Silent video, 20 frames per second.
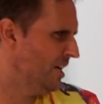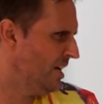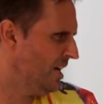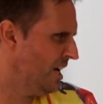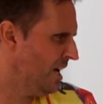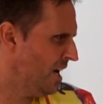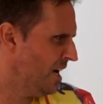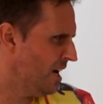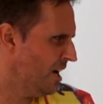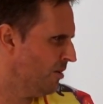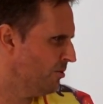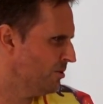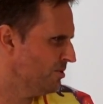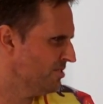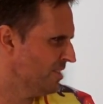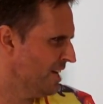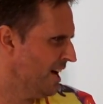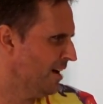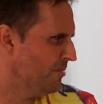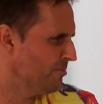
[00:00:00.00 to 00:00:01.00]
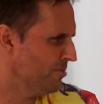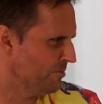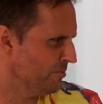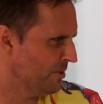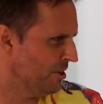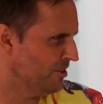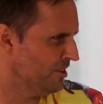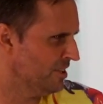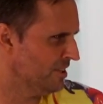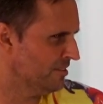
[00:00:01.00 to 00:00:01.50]
how is that
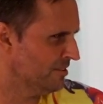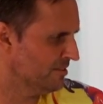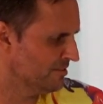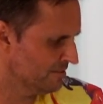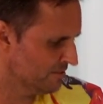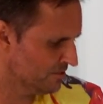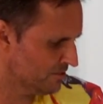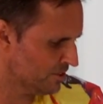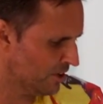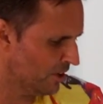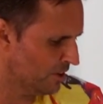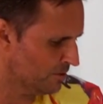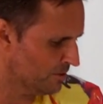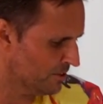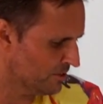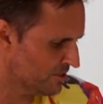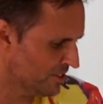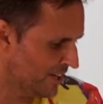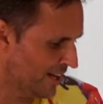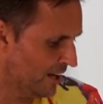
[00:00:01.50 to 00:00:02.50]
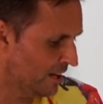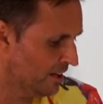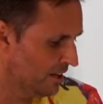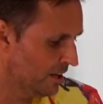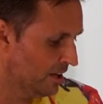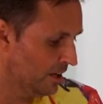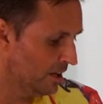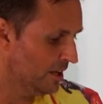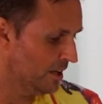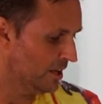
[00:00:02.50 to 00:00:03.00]
promoting tolerance? Now,
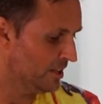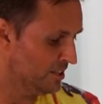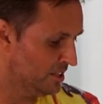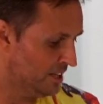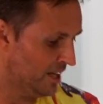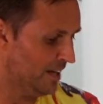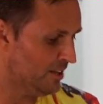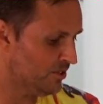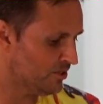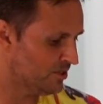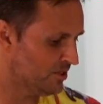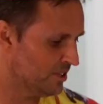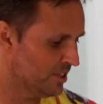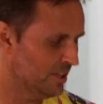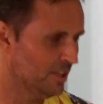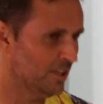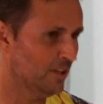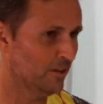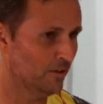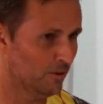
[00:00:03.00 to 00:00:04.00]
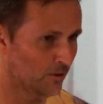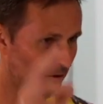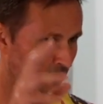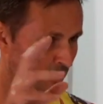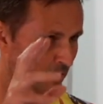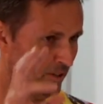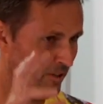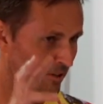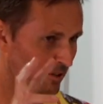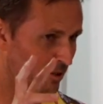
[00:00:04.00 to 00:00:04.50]
yes,
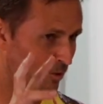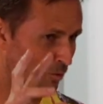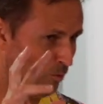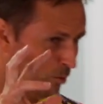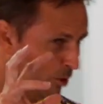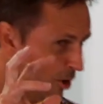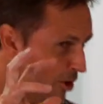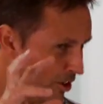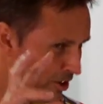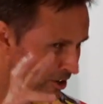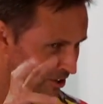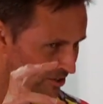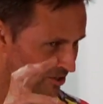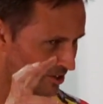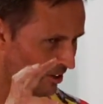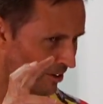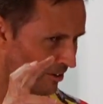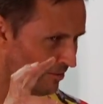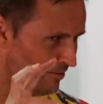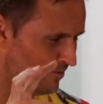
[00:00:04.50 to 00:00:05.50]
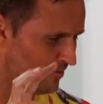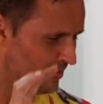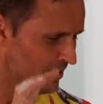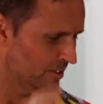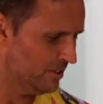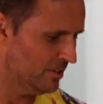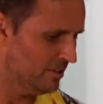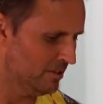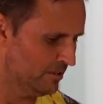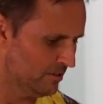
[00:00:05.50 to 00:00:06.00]
the words of
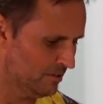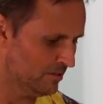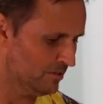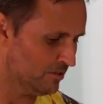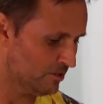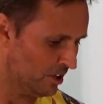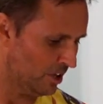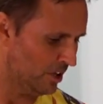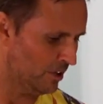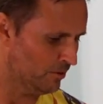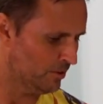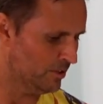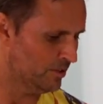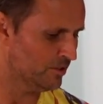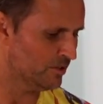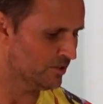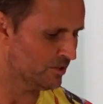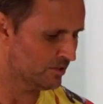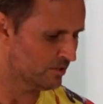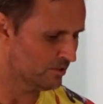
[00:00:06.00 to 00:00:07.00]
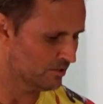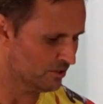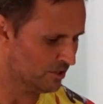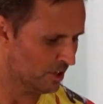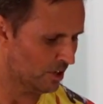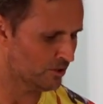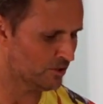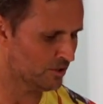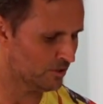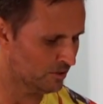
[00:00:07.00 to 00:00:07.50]
tolerance,
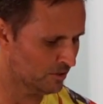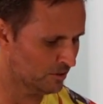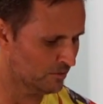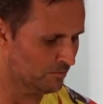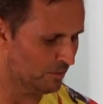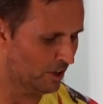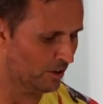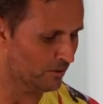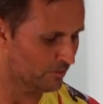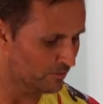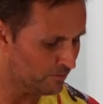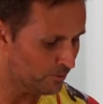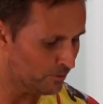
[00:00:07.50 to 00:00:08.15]
social and moral